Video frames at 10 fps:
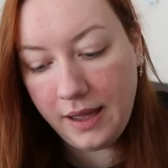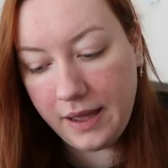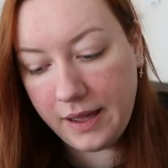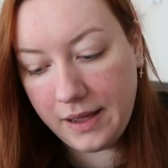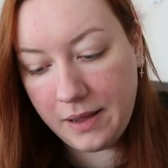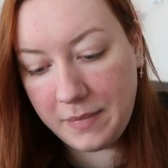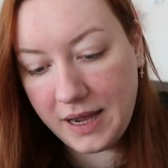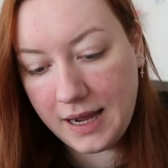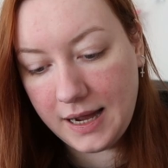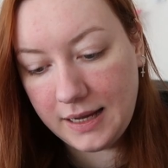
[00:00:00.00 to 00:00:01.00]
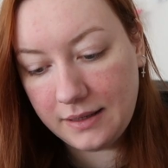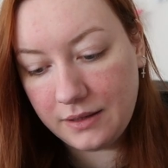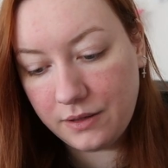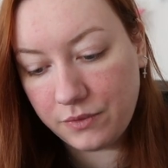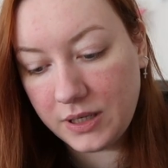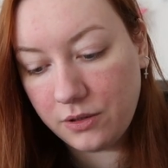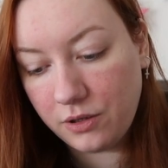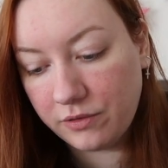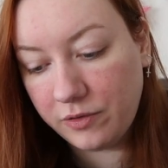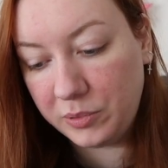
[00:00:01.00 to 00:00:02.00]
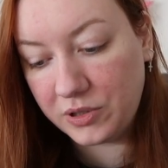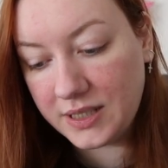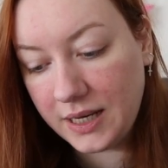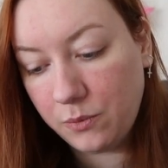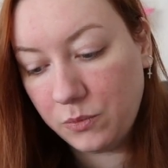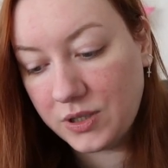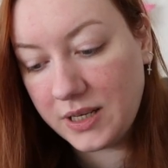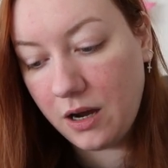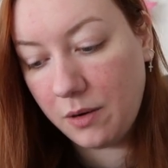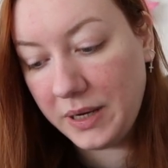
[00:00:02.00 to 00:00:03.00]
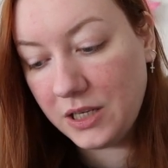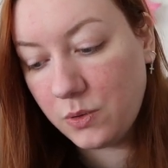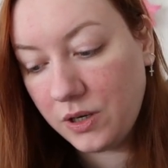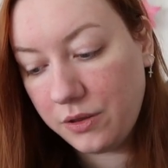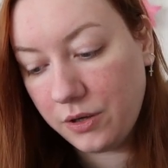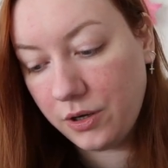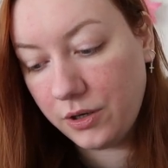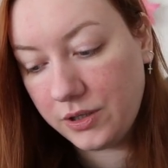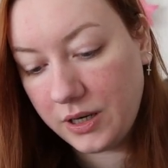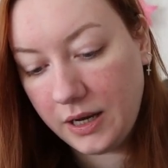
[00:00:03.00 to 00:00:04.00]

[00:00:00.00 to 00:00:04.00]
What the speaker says: and the read-along for Blood Scion will start on May 23rd,